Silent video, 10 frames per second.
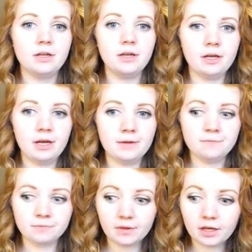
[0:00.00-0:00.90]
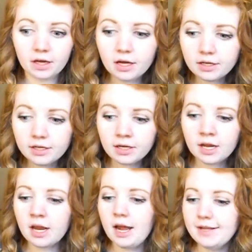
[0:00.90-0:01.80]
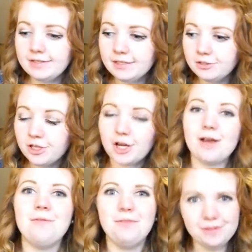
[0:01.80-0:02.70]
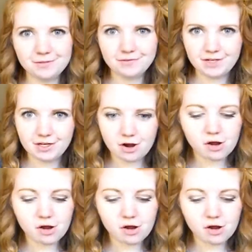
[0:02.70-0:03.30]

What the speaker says: on it I said to check out this video,